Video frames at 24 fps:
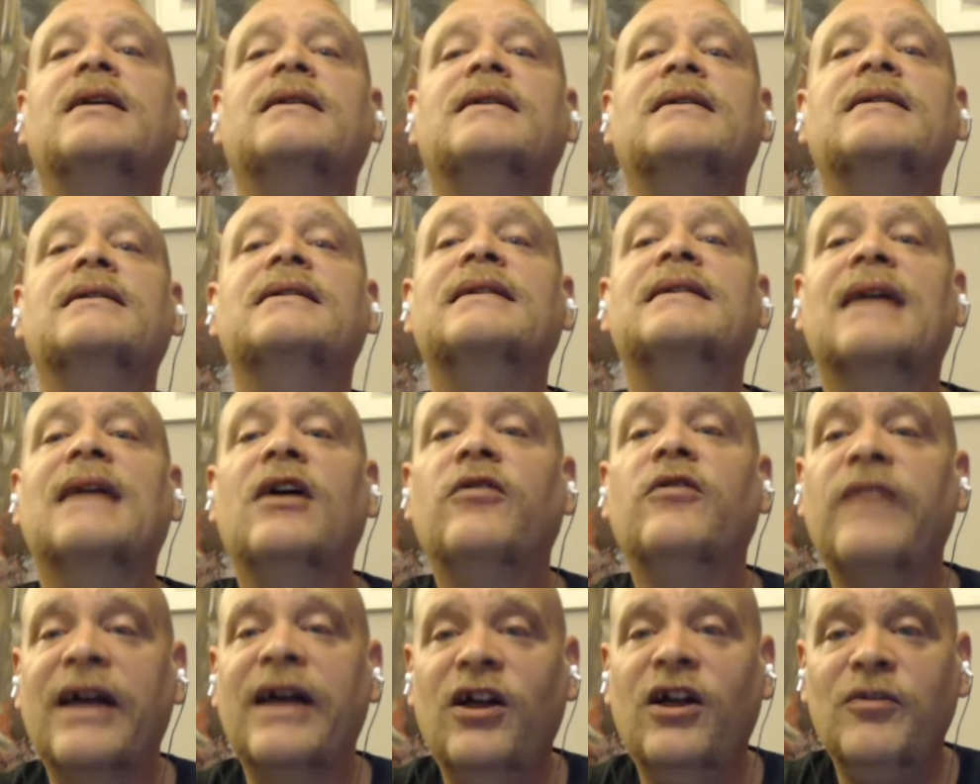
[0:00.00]

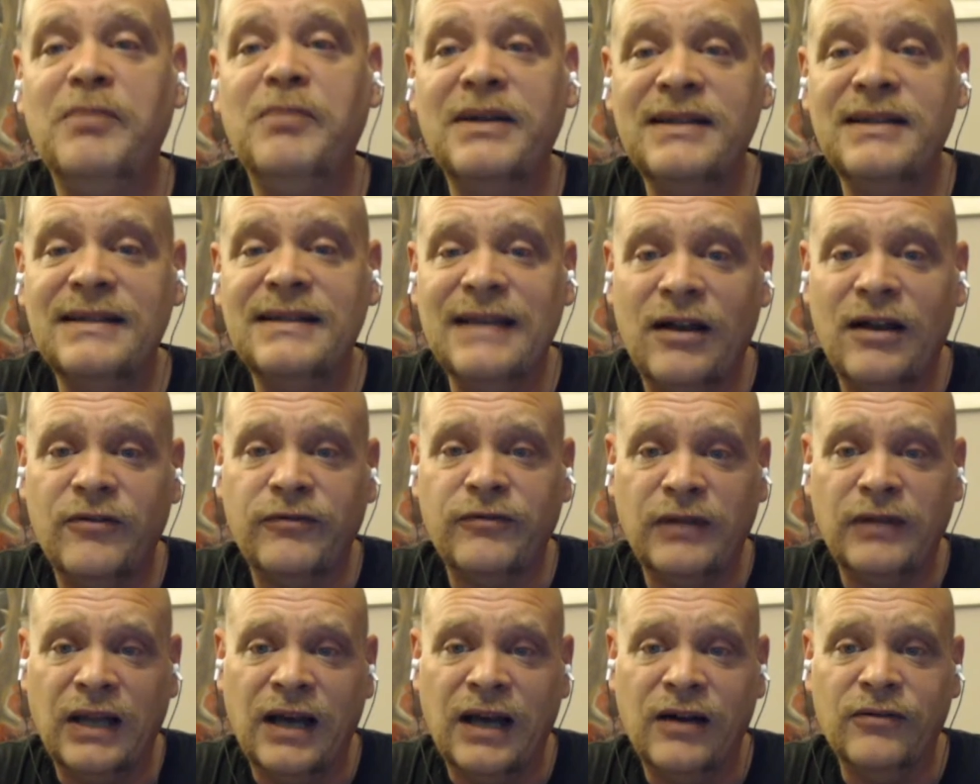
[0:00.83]
self-help is
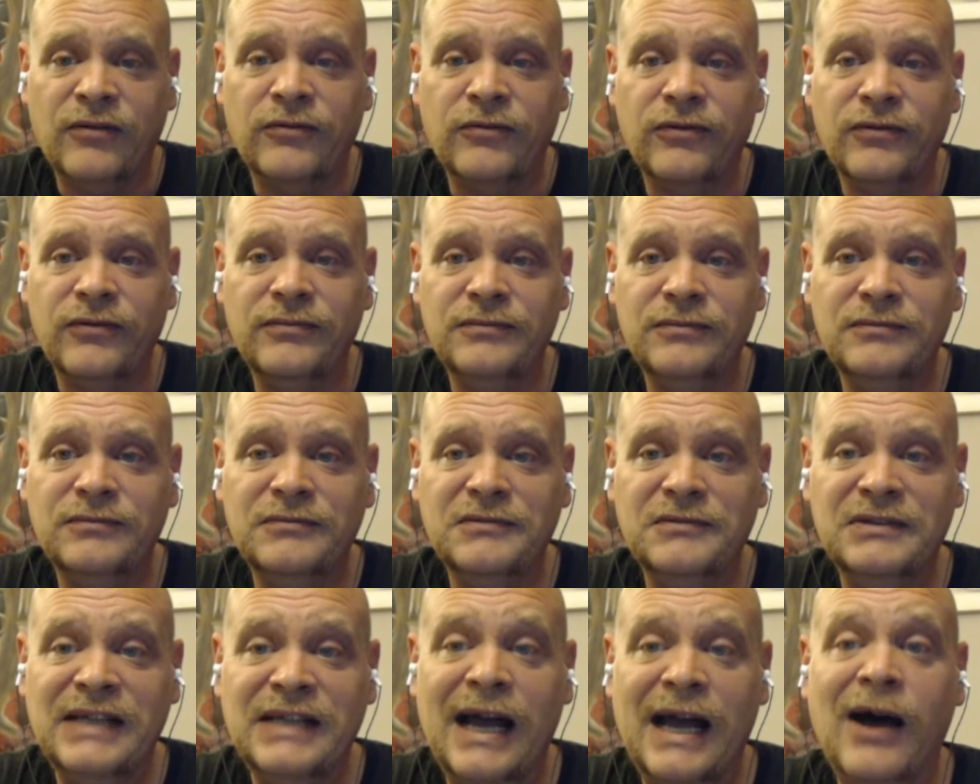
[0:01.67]
self-love.
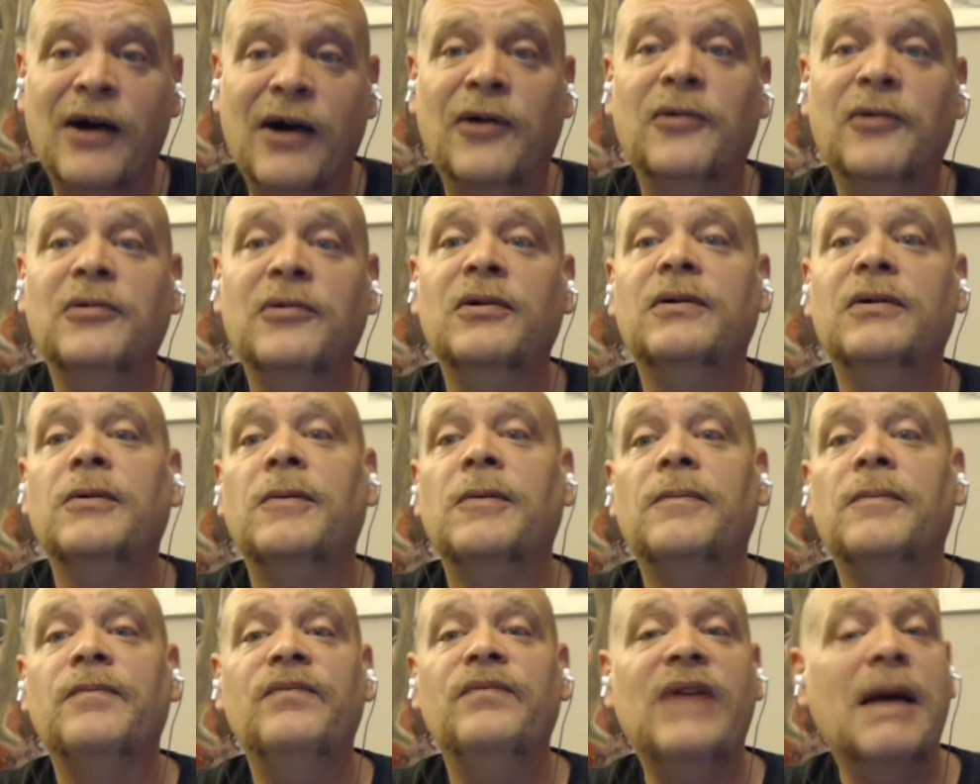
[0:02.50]
Now,
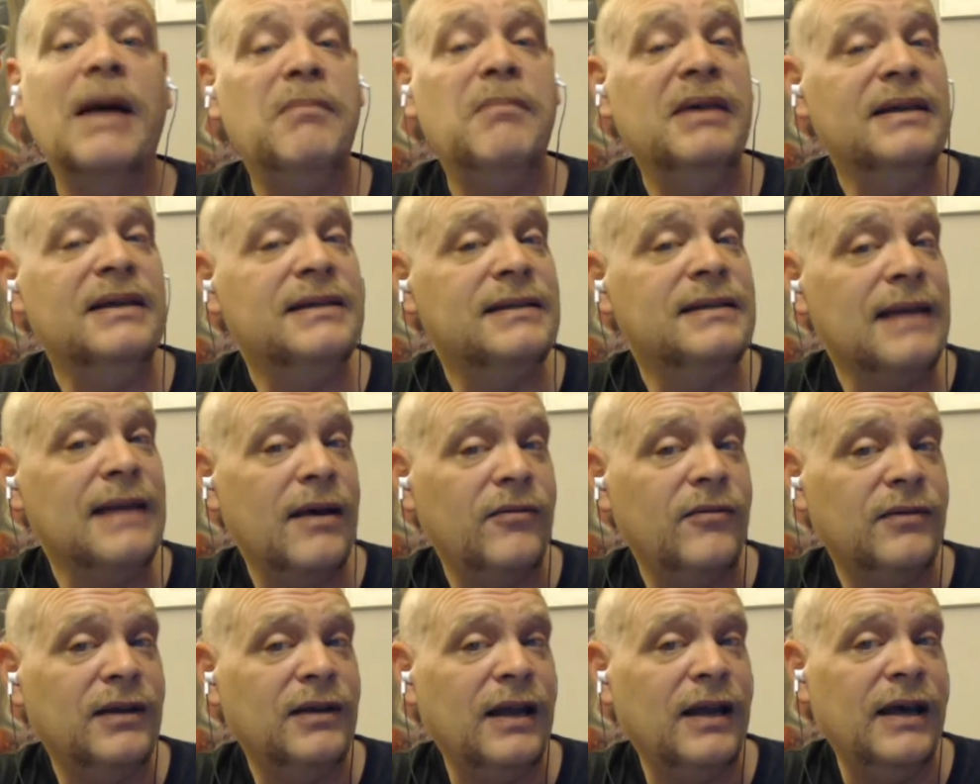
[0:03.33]
that may
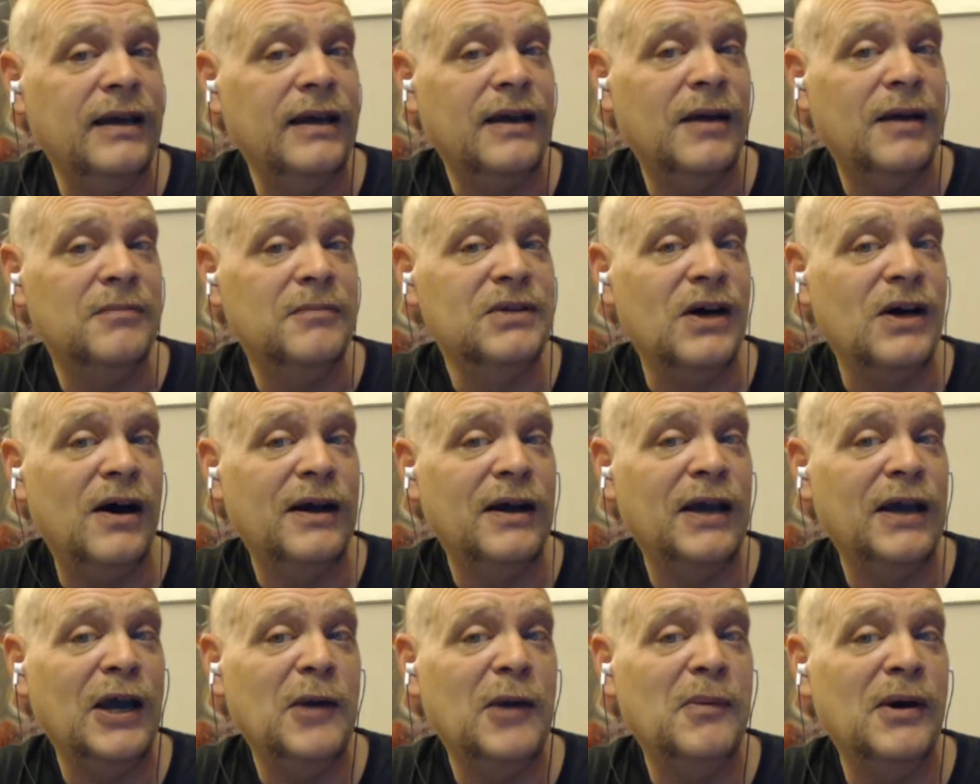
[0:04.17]
sound like I'm
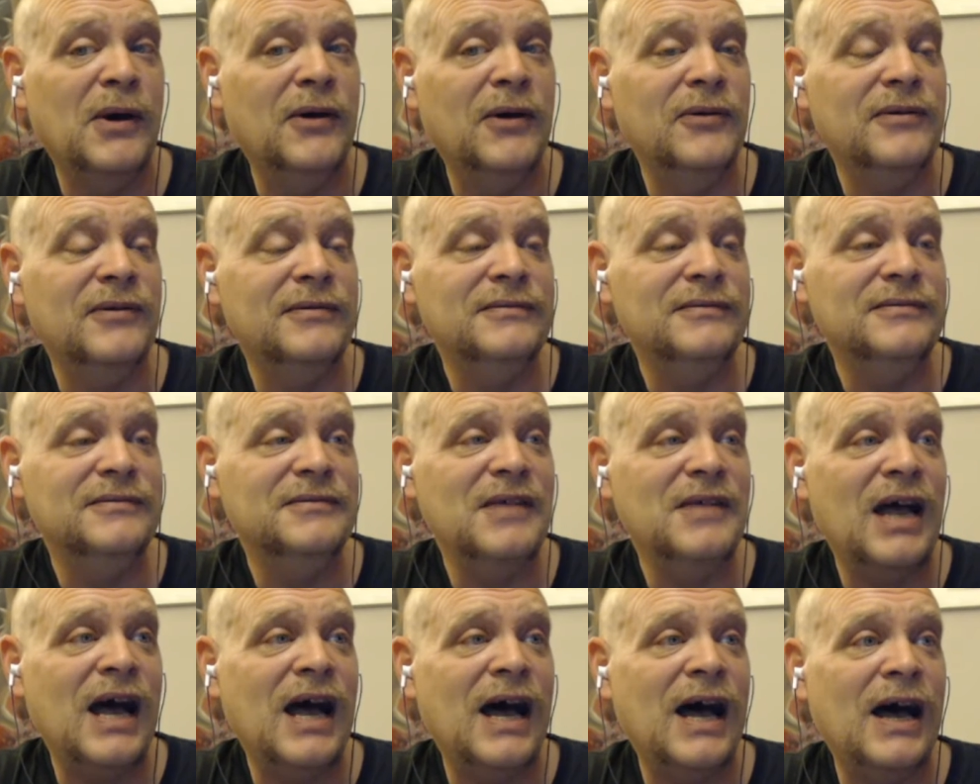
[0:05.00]
talking about,
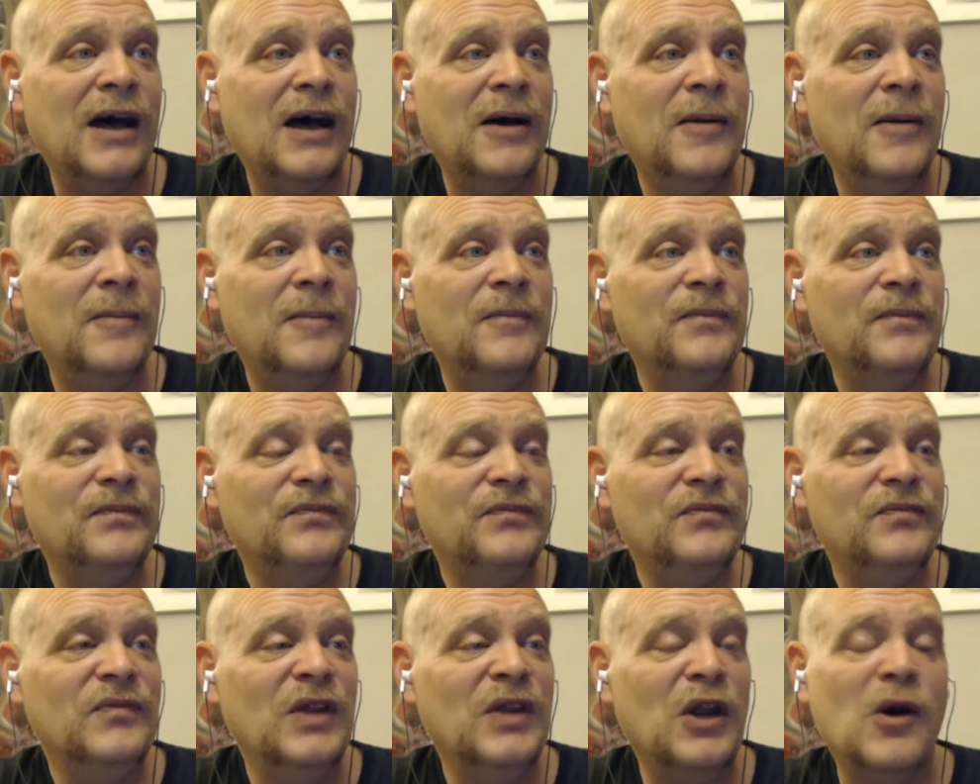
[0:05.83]
a
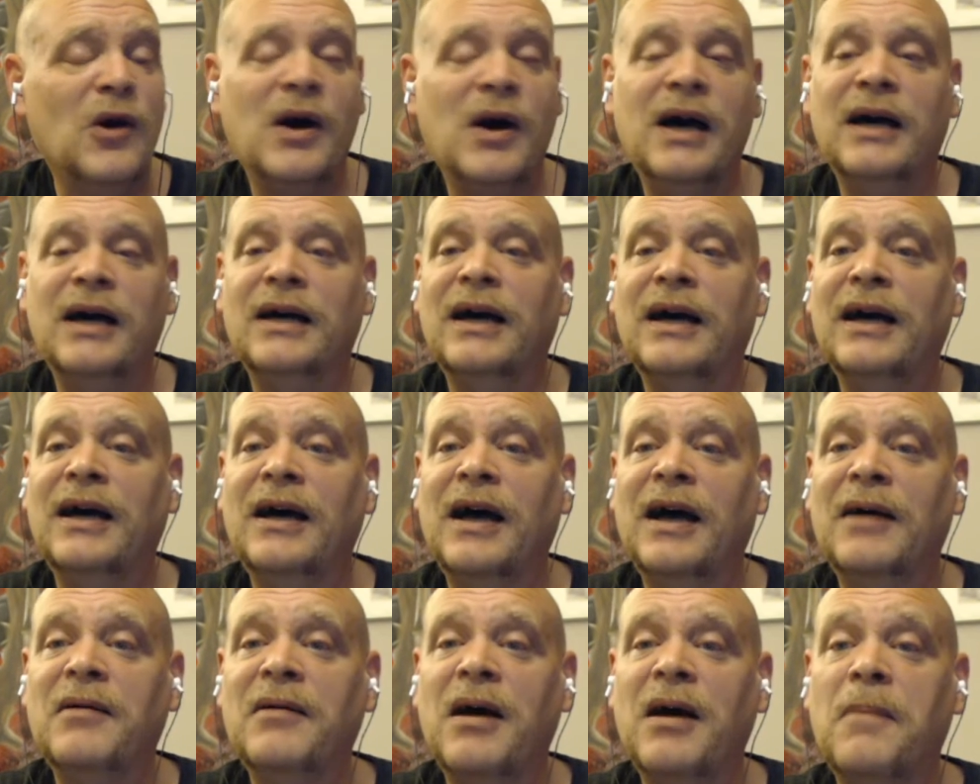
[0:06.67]

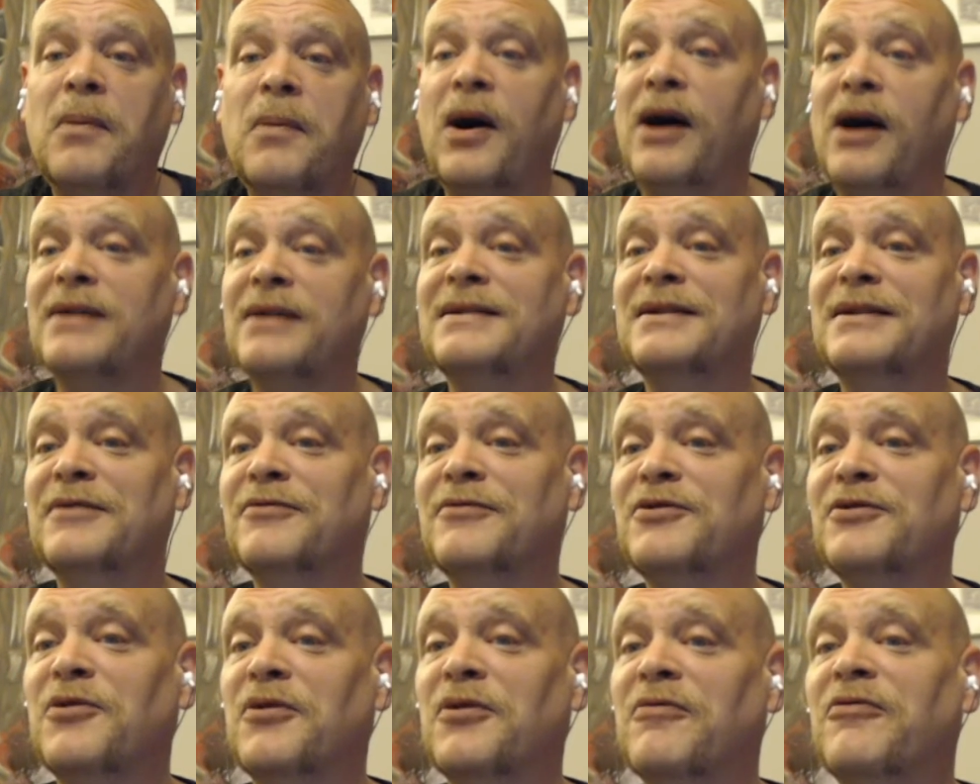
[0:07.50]
positive
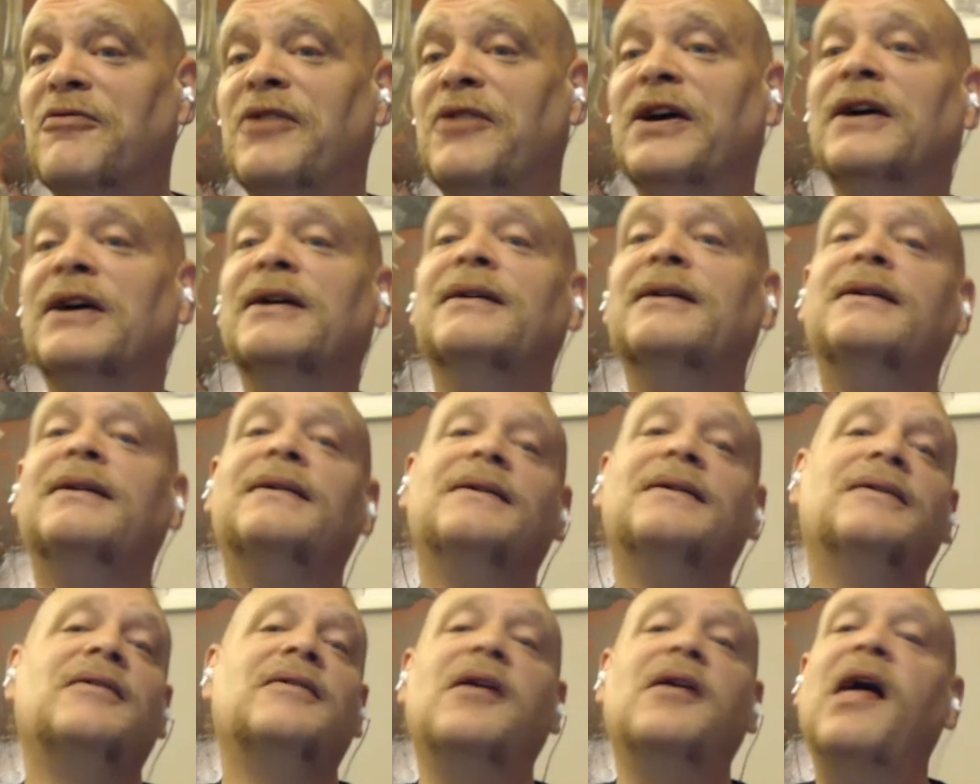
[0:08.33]
sort of thing.
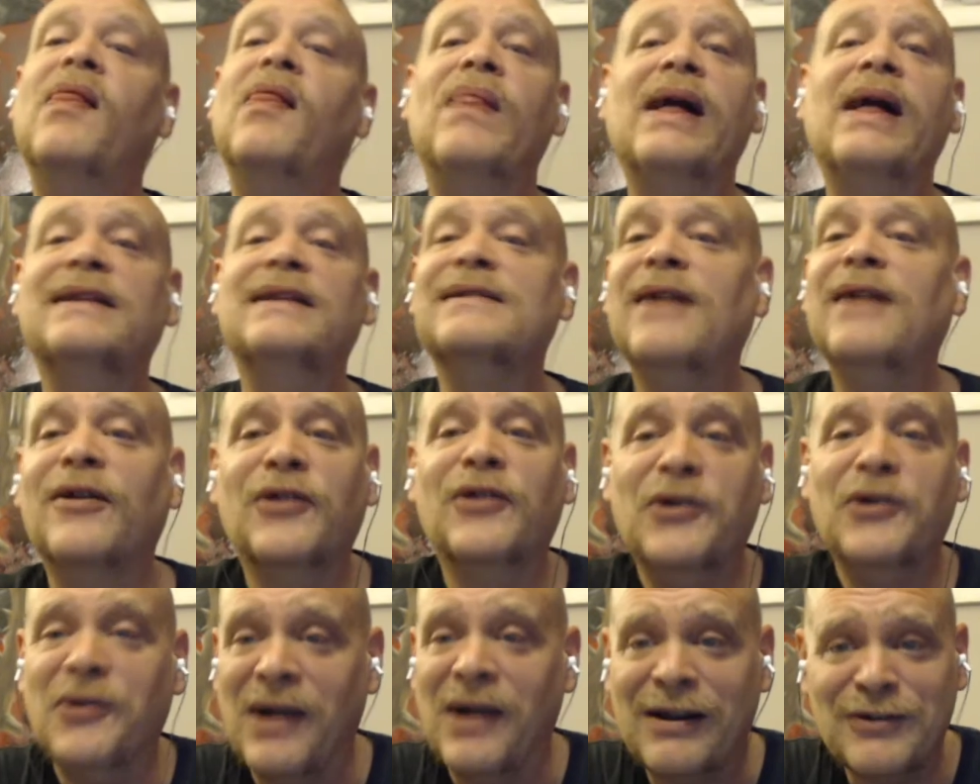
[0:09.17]
That's not the
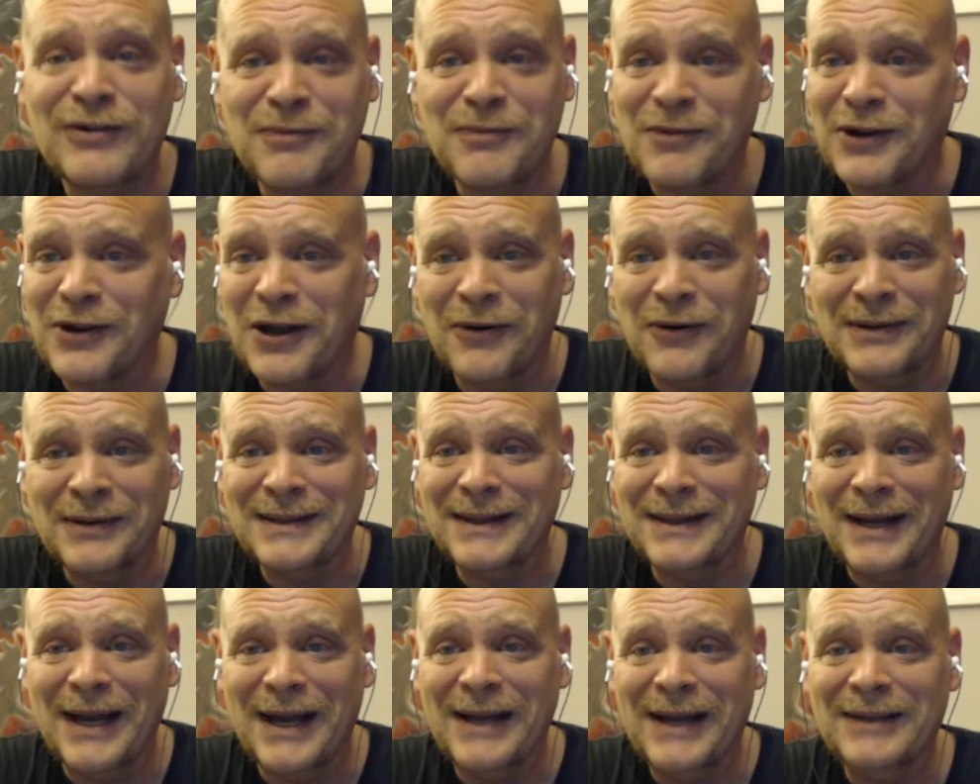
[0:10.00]
direction we're going
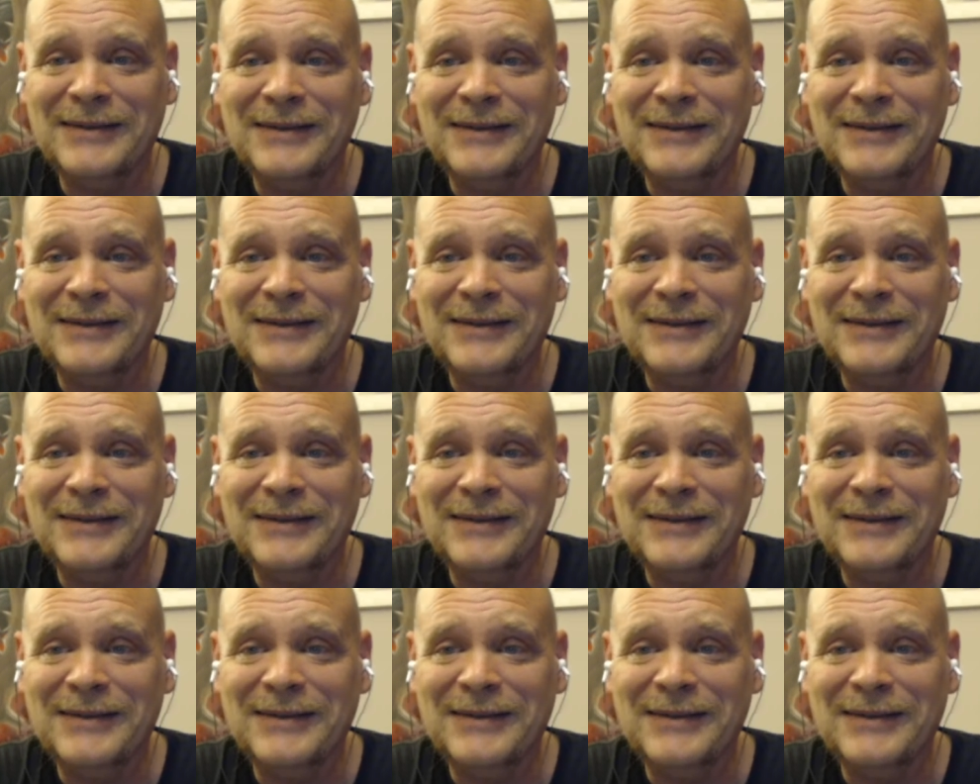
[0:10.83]
today.